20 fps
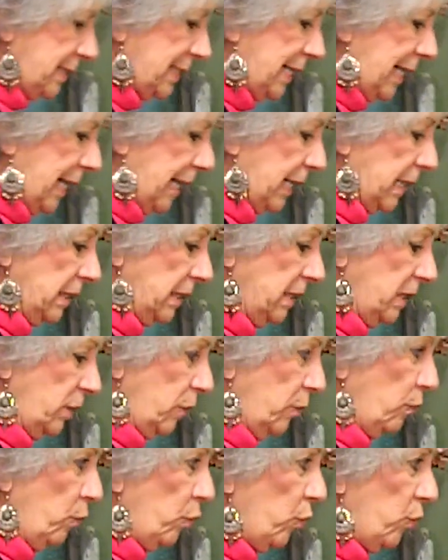to take a
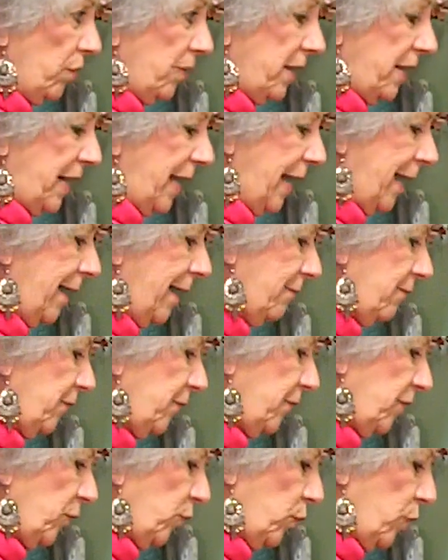little more than half
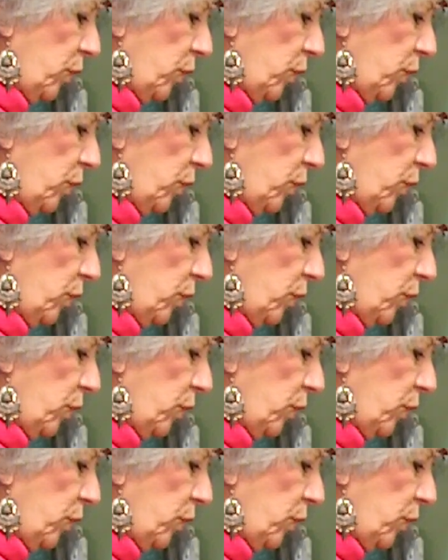of a